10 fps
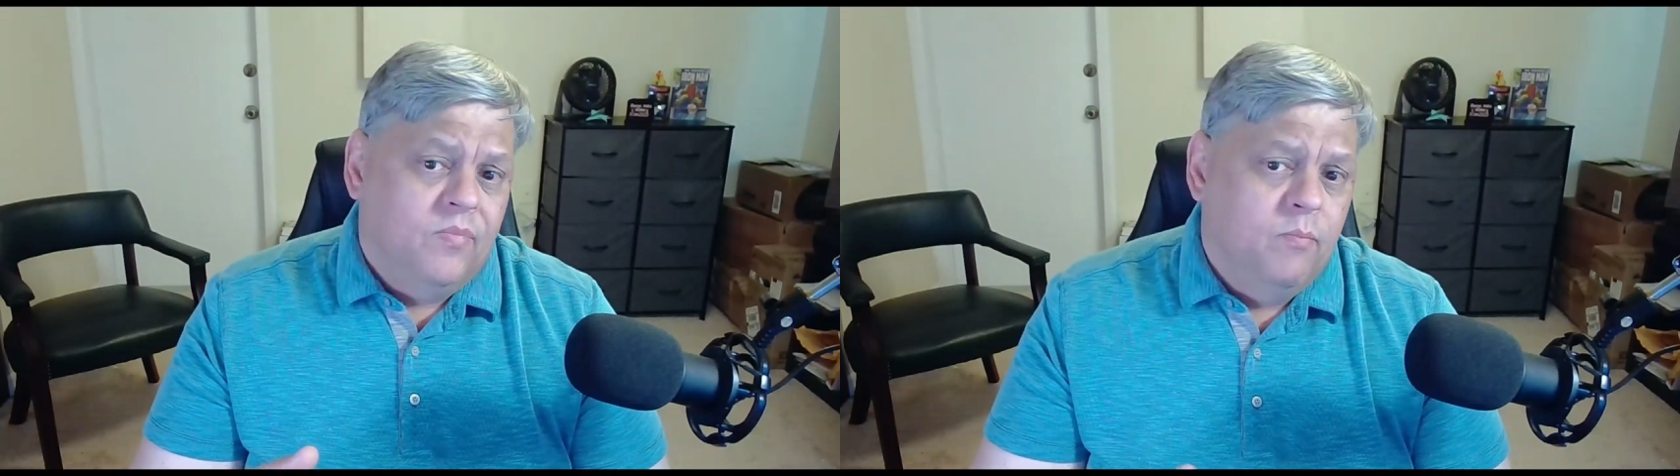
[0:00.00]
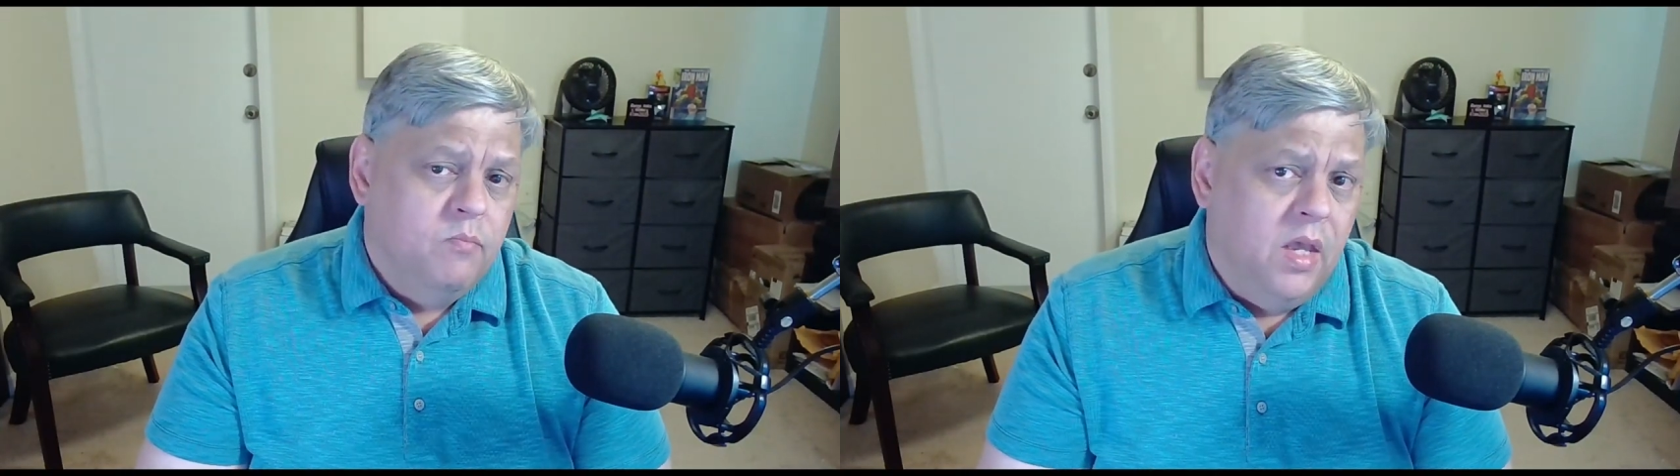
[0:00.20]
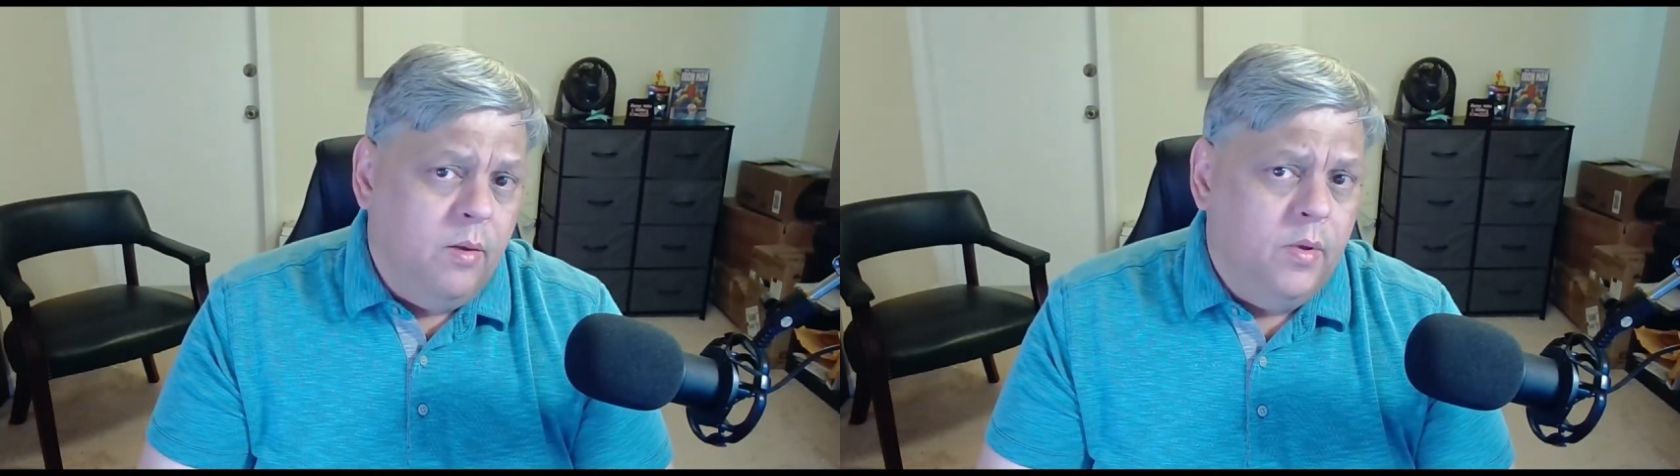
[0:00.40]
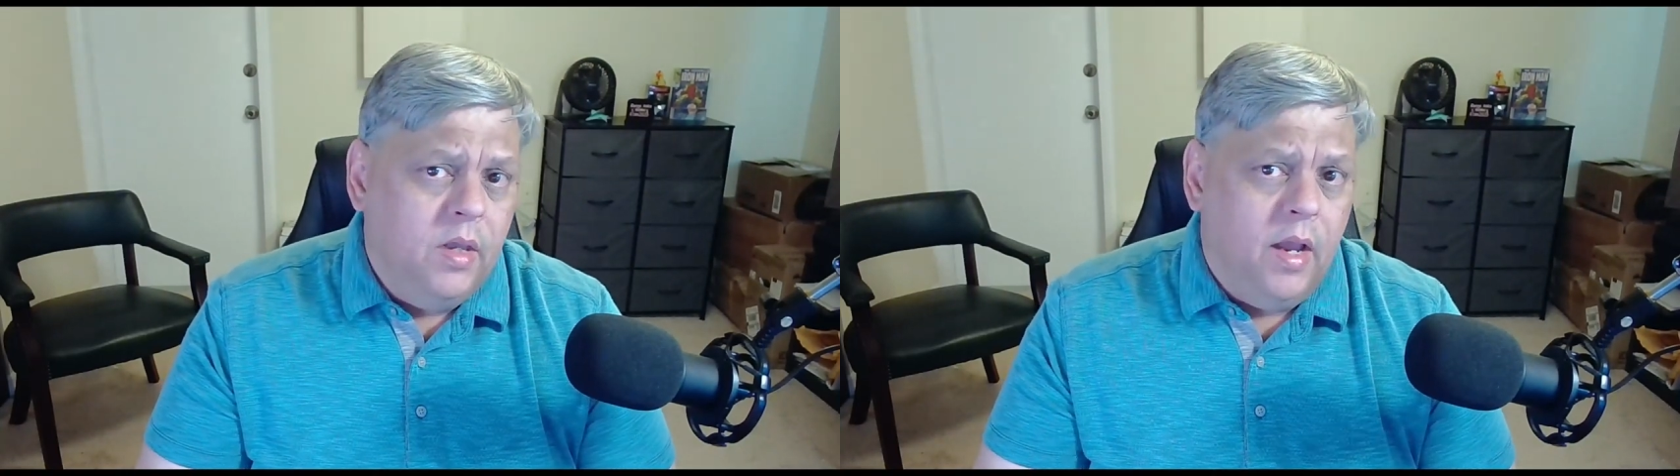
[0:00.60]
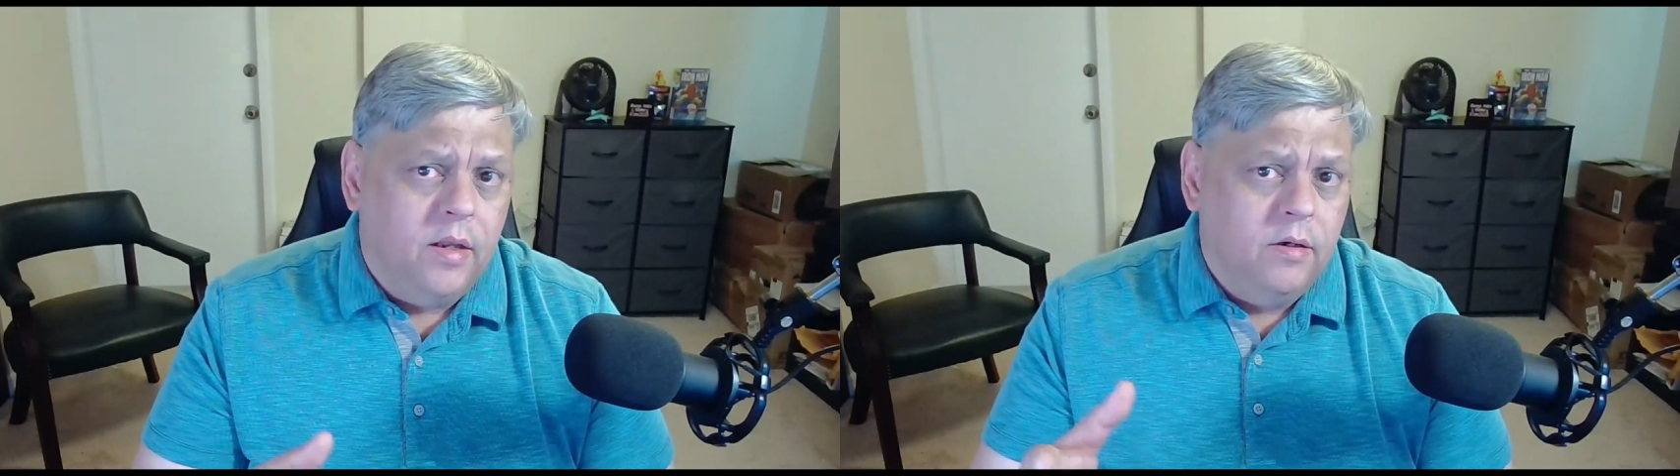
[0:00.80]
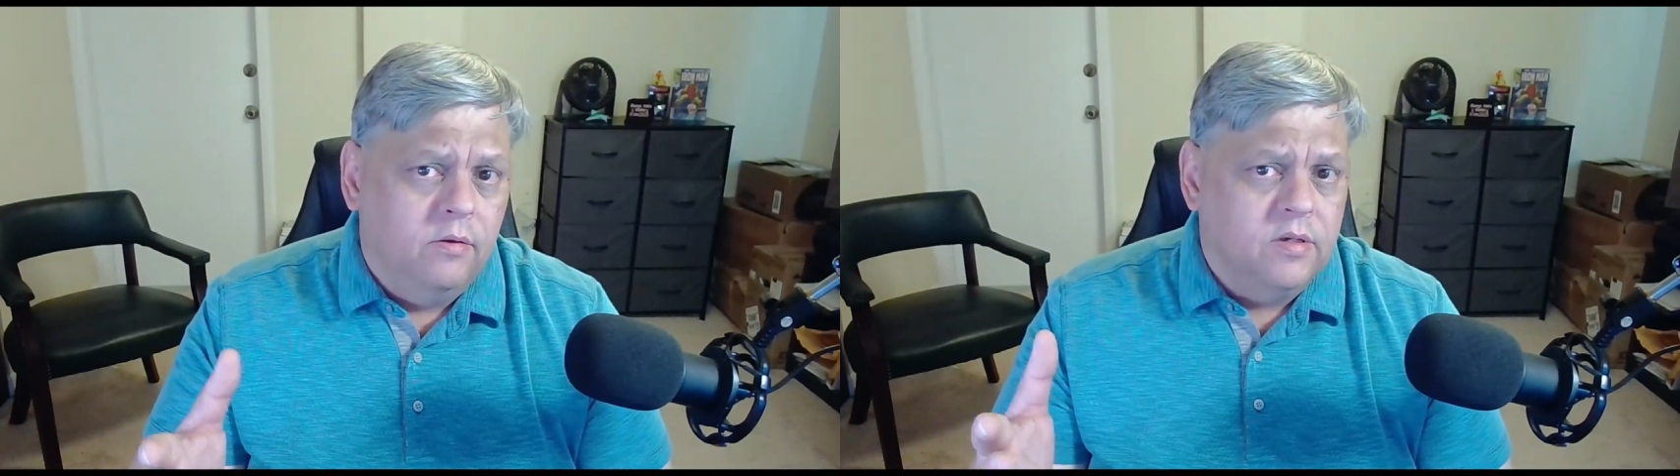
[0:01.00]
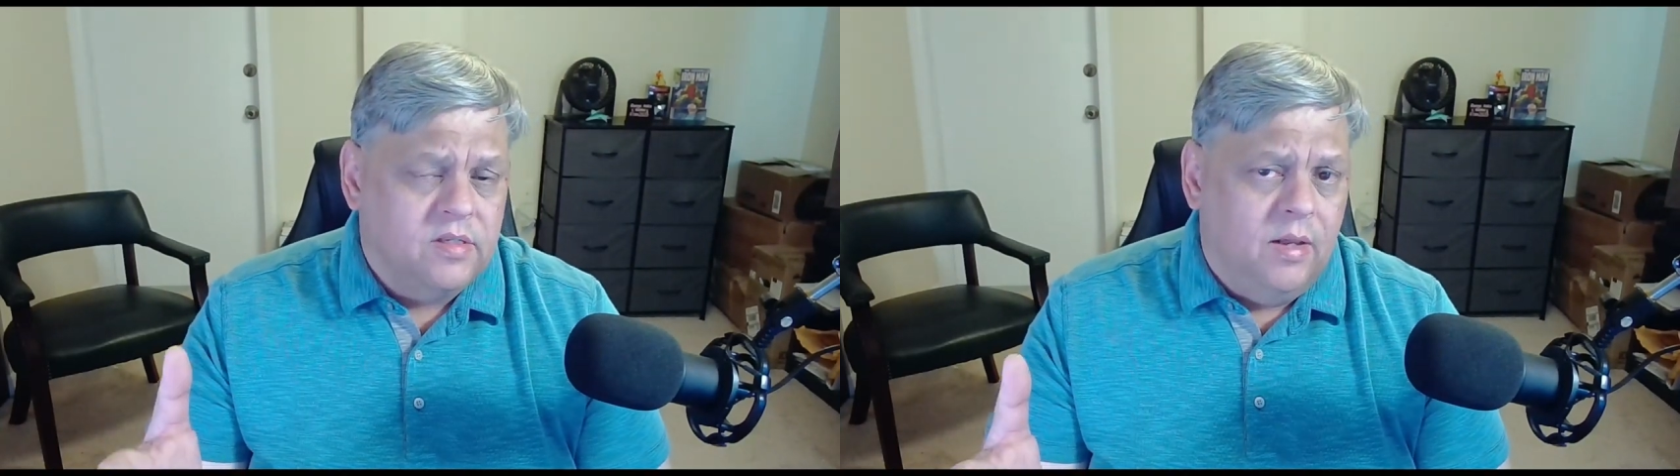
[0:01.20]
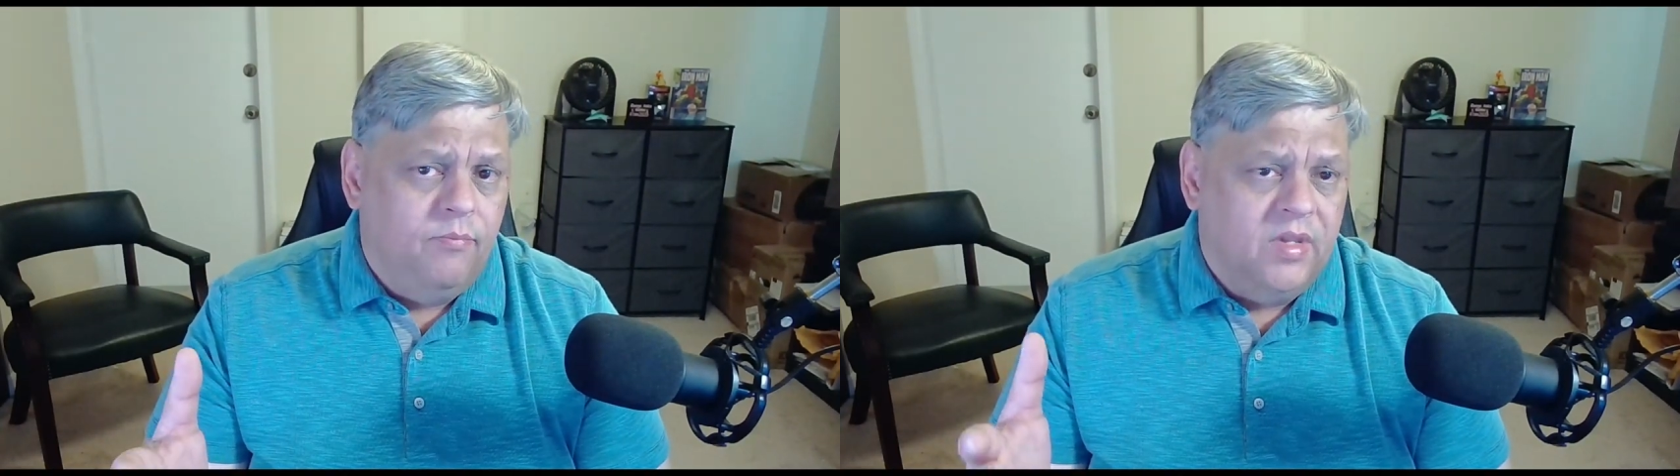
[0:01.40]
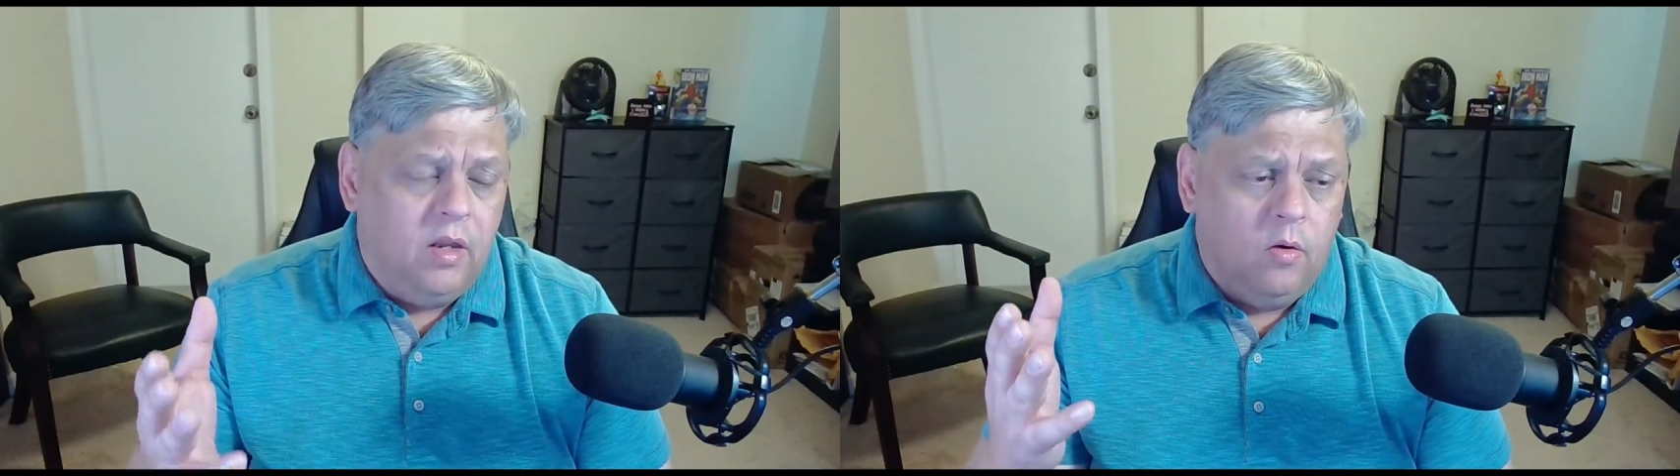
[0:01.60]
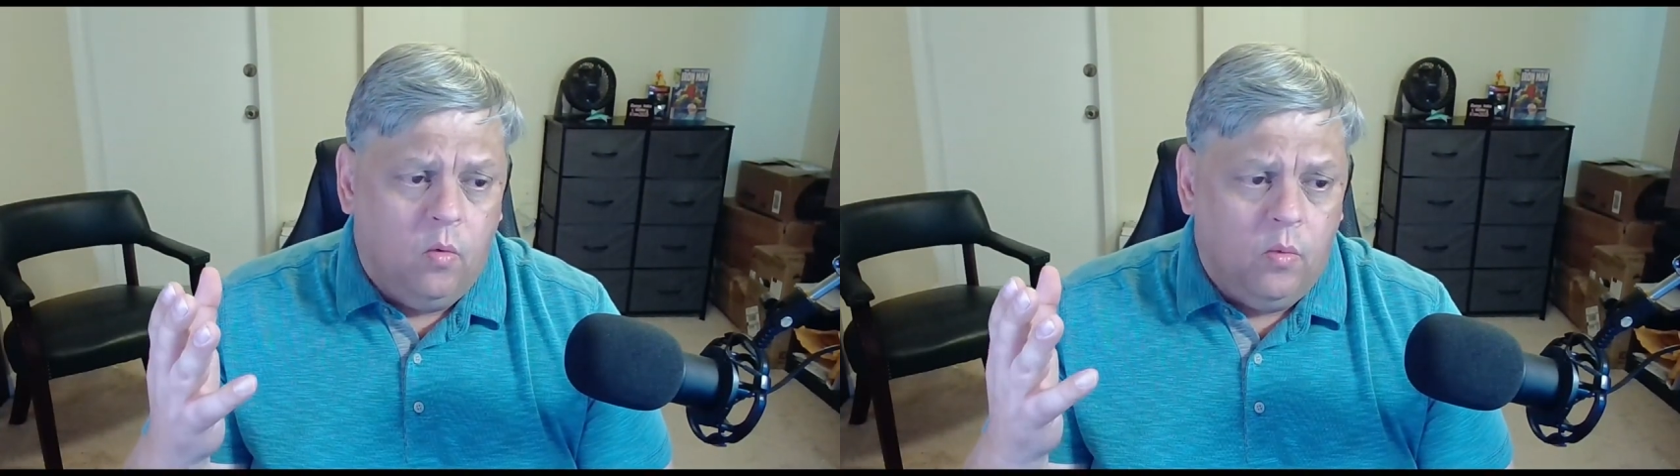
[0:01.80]
maybe I can do the same
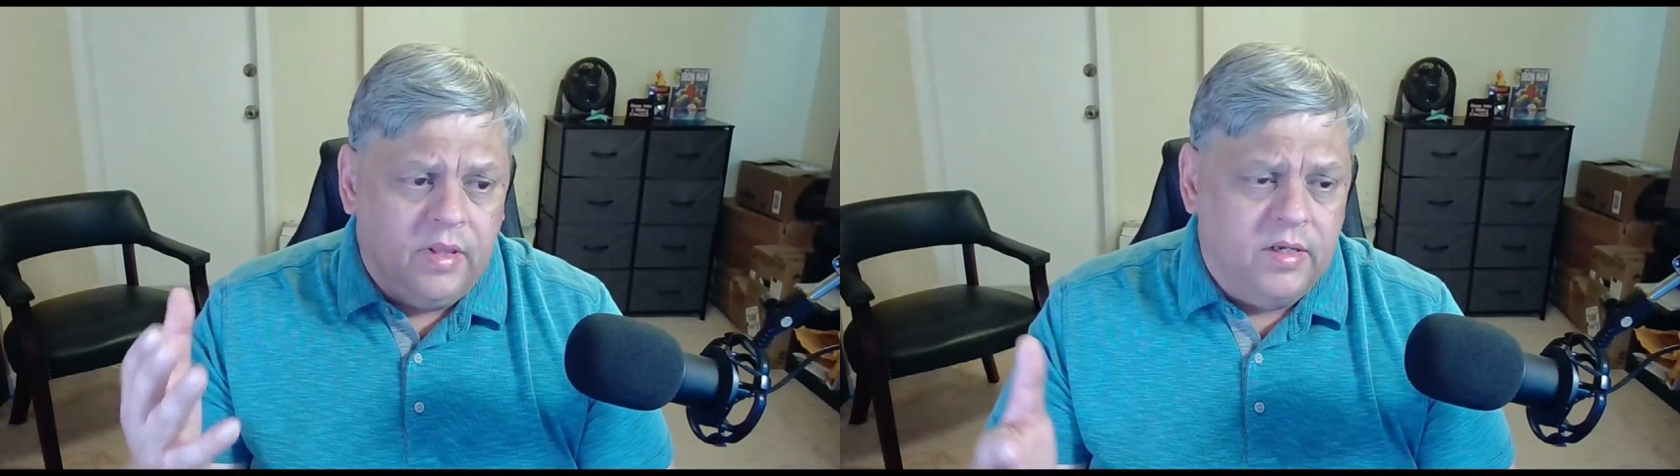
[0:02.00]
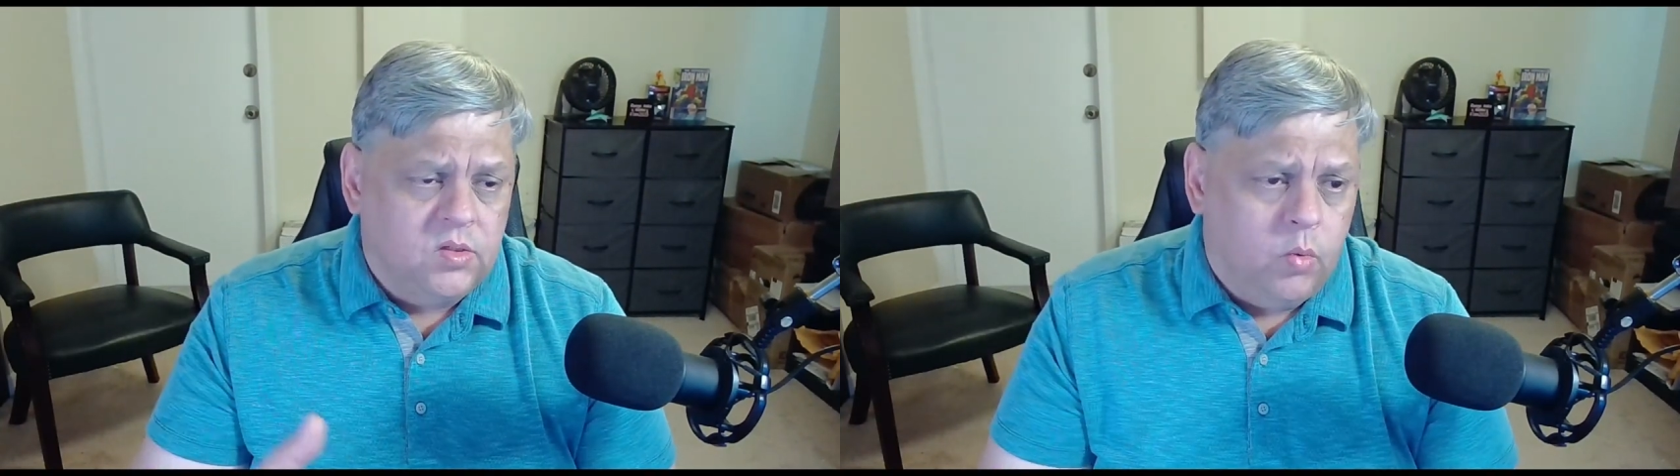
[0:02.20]
thing with that